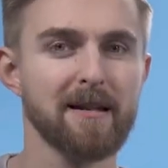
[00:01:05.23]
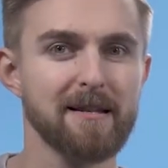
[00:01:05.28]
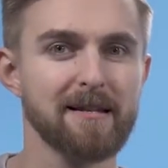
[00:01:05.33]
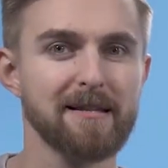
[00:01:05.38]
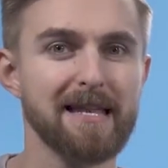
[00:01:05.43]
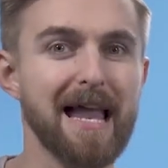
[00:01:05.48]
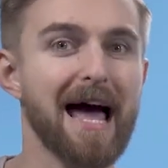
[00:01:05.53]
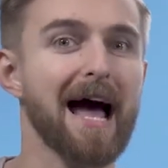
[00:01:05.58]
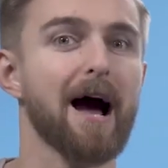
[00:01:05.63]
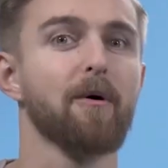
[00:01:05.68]

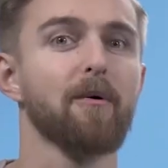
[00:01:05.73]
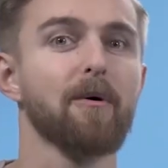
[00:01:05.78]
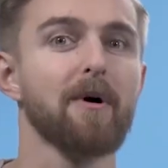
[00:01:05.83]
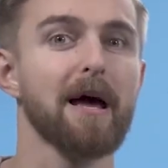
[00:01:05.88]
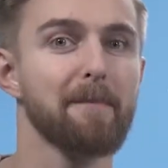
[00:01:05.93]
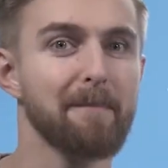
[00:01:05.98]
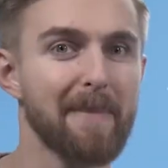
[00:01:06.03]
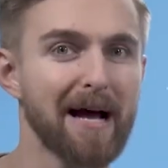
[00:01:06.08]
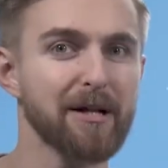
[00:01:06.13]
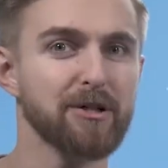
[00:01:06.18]
Now,
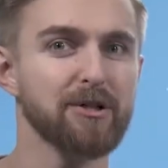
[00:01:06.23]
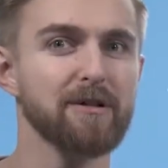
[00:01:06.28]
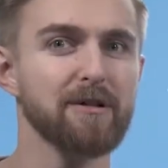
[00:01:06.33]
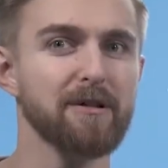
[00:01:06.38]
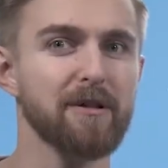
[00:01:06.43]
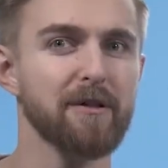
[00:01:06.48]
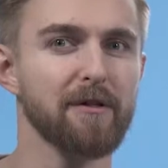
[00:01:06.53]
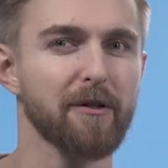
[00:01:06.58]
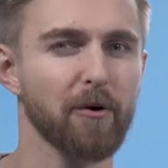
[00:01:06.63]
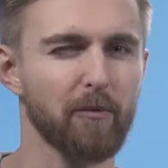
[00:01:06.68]

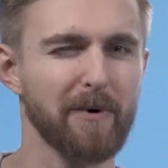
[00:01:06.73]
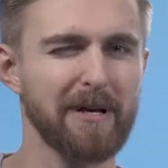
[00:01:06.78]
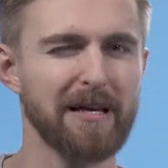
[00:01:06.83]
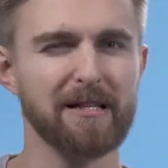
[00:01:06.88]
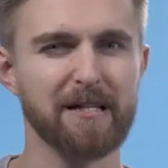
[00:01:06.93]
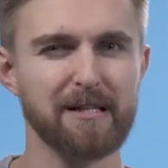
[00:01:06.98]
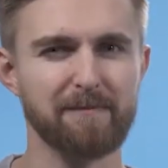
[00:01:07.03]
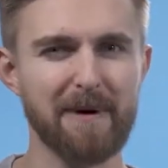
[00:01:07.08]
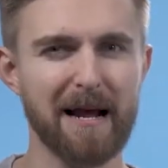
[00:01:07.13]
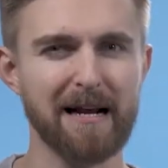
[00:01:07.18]
imagine that we
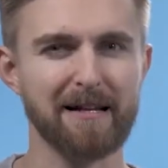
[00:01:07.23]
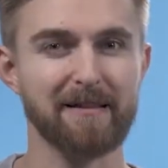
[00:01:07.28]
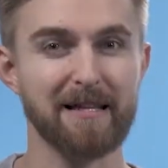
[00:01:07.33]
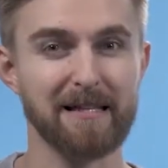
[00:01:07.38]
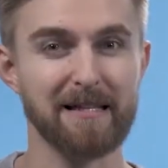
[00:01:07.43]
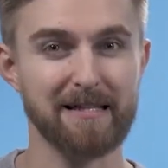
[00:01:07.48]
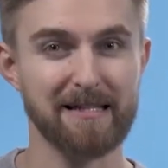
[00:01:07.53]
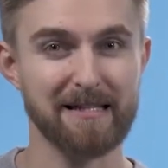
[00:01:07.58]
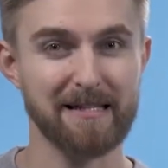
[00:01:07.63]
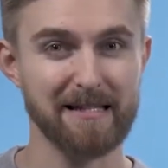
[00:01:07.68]
expect
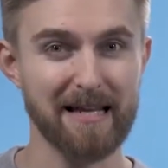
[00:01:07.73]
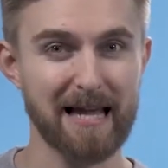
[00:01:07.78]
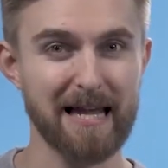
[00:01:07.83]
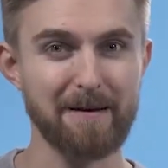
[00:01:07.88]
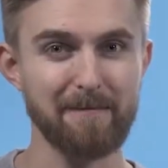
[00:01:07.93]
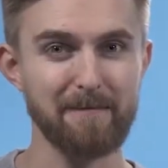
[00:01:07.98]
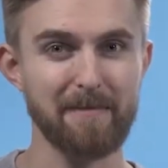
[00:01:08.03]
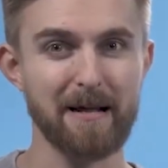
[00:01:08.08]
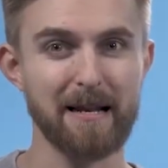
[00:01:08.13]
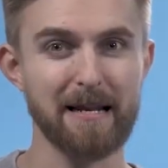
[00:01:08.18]
this
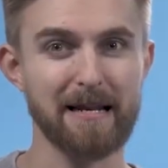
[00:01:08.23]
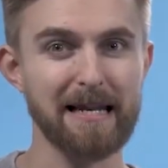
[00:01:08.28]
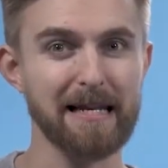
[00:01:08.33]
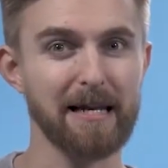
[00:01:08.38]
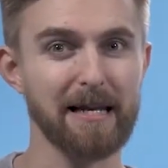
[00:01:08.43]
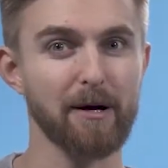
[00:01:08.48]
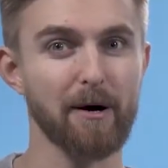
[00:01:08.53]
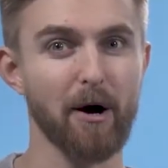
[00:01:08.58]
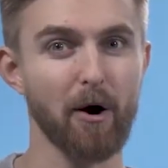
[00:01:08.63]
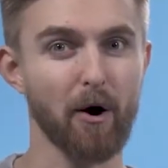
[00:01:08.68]
same
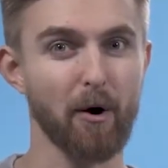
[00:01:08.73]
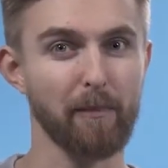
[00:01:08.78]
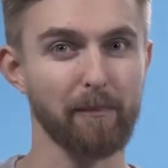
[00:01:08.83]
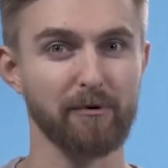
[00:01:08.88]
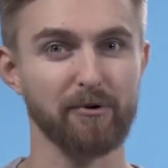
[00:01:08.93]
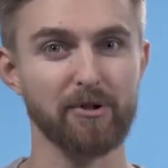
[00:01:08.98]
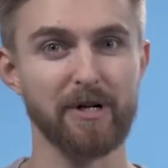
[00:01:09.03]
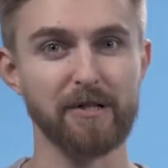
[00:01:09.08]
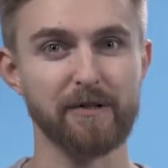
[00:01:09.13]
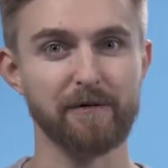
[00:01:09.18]
linear
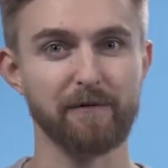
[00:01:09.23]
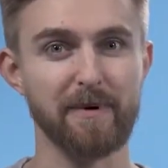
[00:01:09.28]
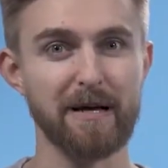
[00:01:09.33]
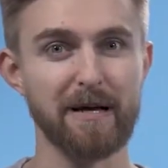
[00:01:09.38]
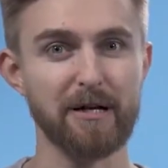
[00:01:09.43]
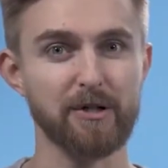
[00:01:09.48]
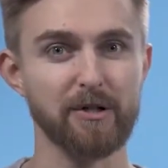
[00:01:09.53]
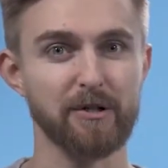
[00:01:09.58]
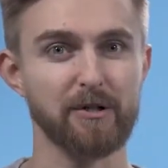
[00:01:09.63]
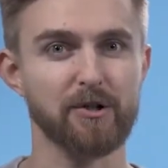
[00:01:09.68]

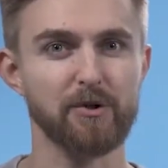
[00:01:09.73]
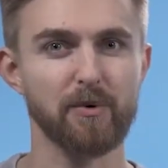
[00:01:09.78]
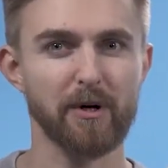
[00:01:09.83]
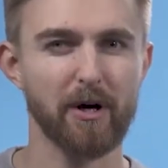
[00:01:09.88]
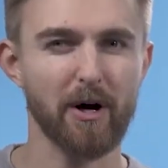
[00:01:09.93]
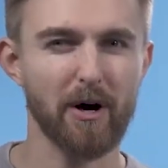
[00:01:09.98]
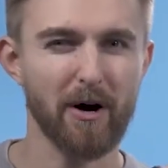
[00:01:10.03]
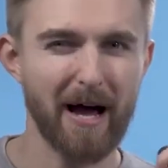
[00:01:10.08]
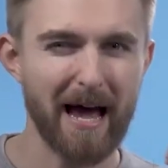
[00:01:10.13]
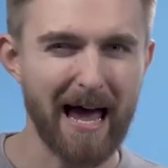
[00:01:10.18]
transformation to
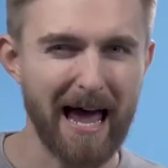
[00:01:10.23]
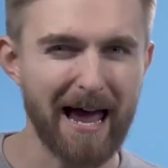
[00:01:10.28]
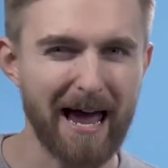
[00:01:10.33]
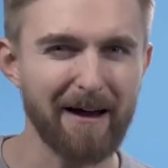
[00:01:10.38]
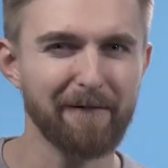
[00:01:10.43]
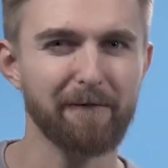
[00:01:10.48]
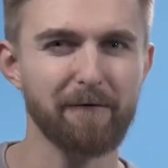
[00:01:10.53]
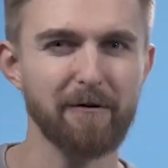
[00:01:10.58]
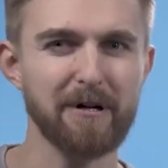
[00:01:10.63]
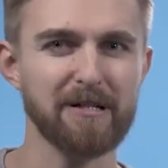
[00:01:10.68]
occur
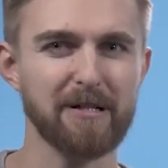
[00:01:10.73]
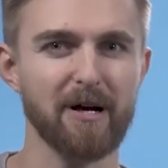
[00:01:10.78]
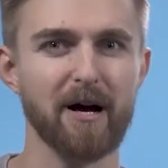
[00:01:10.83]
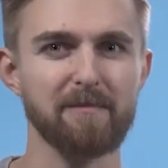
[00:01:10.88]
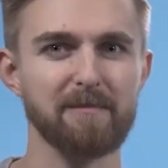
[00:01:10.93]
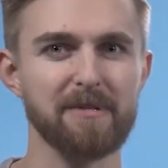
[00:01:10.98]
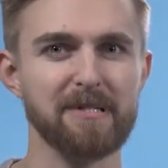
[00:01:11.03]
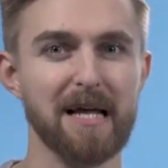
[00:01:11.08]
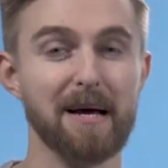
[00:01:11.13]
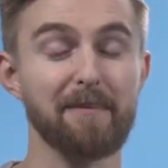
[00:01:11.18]
every
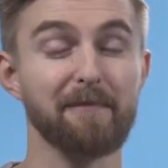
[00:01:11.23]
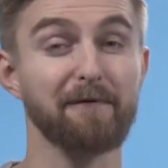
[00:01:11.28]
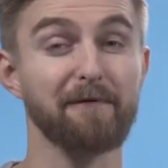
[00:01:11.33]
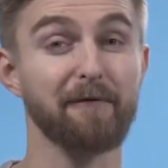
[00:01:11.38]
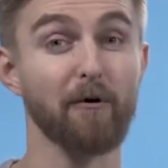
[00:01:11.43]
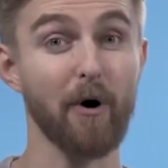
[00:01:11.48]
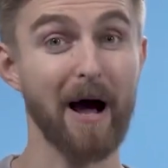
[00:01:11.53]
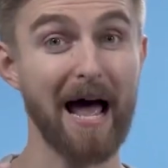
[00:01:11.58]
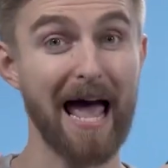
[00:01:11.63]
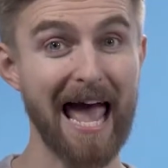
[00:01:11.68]
time step
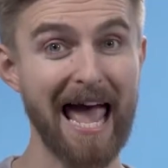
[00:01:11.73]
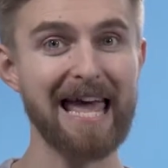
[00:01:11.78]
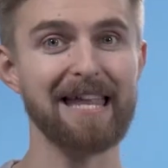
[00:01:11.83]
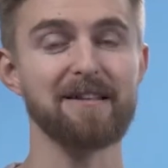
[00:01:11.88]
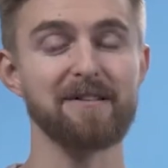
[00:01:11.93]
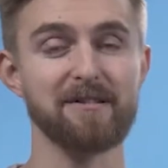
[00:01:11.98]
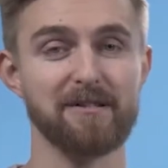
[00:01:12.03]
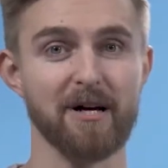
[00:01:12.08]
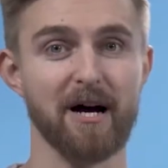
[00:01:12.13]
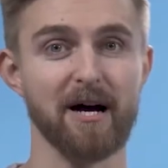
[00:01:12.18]
for
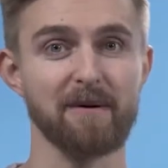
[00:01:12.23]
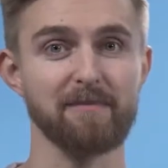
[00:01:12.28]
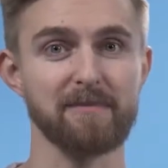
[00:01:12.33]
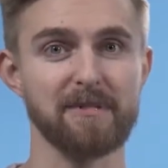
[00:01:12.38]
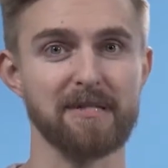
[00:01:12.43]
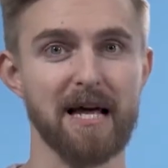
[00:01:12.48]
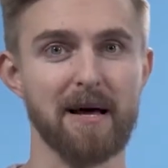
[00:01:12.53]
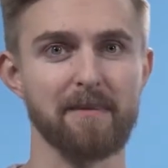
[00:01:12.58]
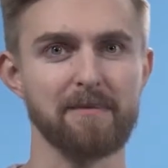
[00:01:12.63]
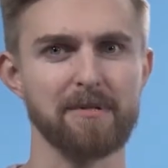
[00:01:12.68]
n time
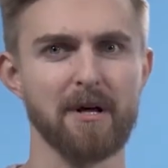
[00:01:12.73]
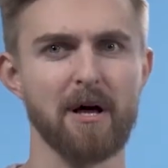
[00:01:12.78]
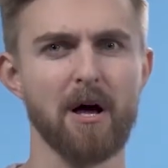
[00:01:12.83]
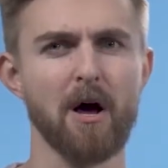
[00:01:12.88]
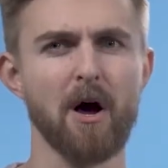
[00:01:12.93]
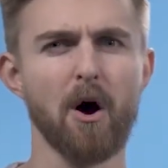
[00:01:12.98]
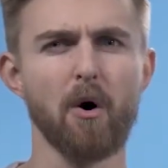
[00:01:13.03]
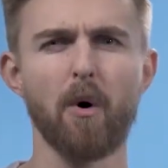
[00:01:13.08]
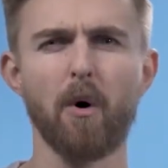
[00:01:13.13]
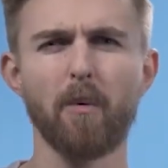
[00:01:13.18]
steps,
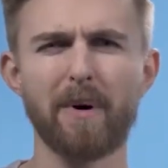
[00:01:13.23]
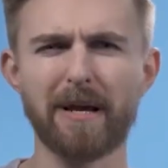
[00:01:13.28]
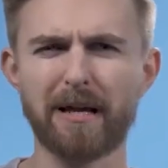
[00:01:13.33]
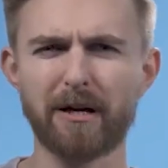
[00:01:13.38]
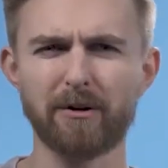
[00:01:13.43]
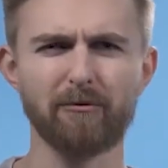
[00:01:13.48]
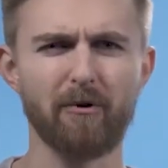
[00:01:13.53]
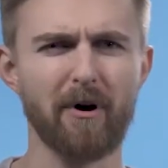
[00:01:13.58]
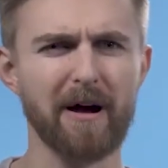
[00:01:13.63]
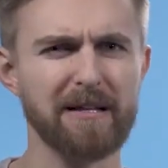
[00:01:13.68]
where we
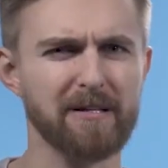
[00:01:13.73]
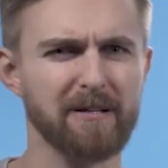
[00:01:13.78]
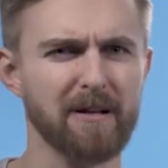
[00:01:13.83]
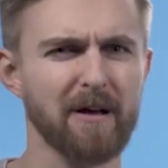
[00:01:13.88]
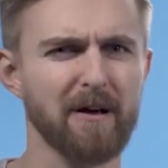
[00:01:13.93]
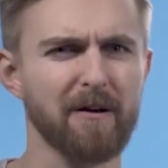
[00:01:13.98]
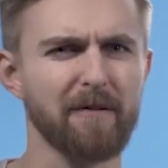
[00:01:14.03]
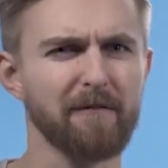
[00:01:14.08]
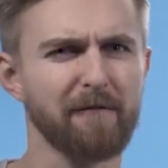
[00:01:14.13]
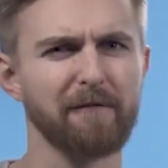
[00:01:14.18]
can write
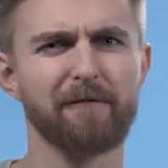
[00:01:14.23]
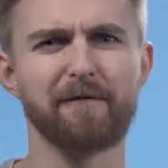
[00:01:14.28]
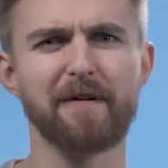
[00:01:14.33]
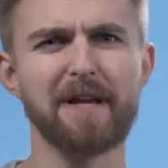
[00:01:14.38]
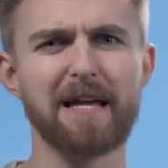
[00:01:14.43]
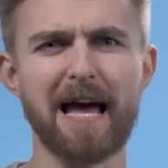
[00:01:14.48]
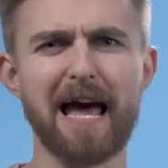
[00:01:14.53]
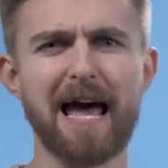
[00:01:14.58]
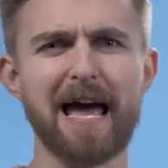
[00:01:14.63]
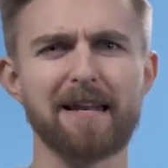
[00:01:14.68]

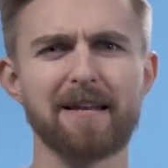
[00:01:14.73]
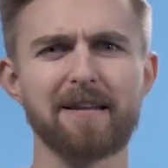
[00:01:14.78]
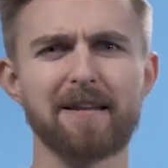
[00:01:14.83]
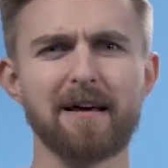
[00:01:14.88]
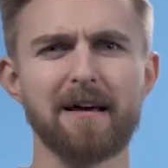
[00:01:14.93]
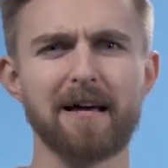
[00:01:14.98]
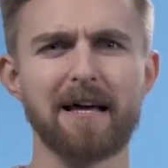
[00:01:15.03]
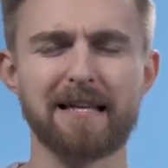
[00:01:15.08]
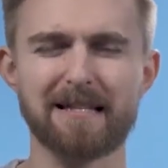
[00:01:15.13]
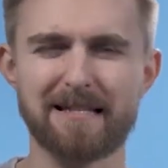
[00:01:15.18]
vn
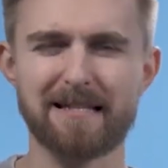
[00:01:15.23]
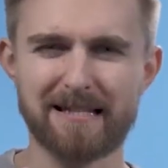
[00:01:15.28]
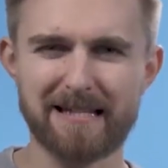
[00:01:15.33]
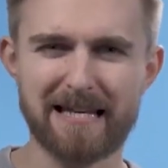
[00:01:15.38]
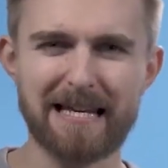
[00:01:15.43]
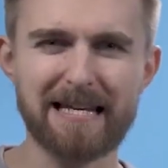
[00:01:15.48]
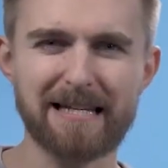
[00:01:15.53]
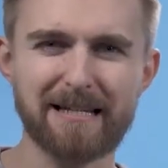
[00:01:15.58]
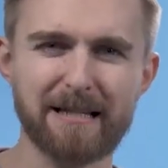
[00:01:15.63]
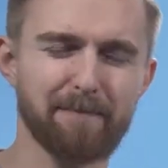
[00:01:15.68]
is
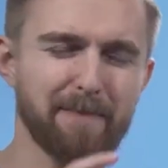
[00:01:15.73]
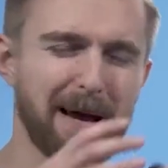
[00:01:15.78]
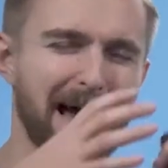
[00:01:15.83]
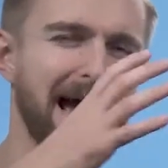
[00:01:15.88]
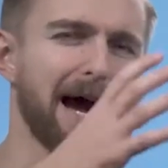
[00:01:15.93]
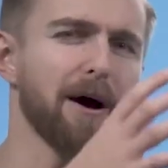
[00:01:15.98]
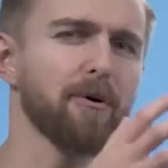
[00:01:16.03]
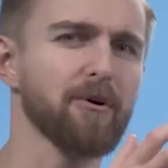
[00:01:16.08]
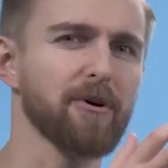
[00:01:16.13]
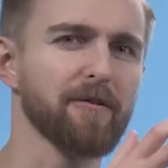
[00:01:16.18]
t to the
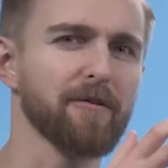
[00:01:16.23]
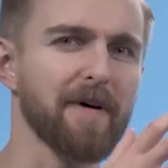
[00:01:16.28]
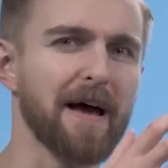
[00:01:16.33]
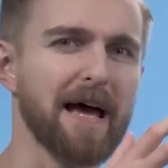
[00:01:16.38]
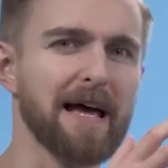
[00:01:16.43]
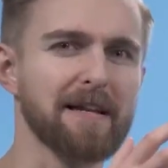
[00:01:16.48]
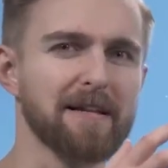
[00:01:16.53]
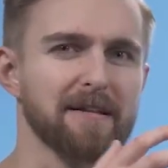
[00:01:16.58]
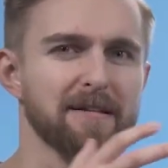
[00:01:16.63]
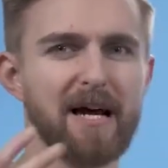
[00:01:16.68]
power of
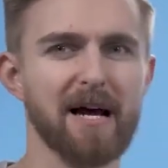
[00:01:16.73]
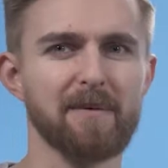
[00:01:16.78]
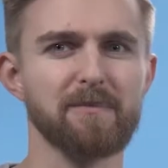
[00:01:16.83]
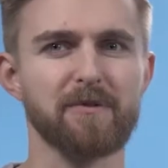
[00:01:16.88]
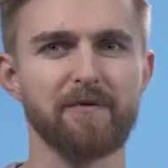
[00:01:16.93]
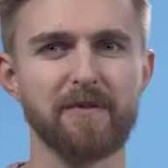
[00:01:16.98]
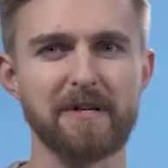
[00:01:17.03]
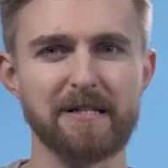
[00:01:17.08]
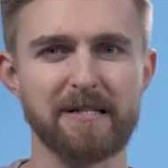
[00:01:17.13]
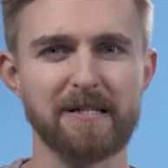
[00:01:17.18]
n
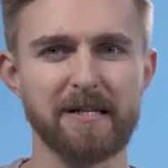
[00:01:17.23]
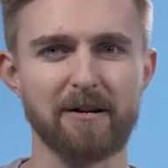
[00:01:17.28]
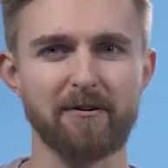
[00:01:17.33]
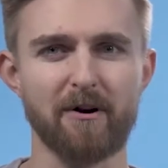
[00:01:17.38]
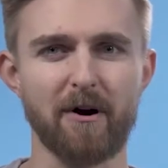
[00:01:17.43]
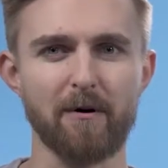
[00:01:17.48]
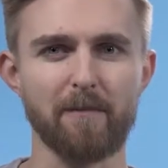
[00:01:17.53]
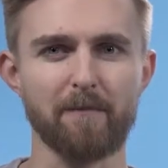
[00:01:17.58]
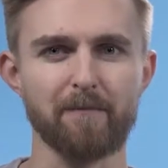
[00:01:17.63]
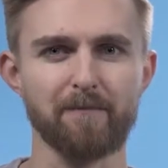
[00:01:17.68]
times v0.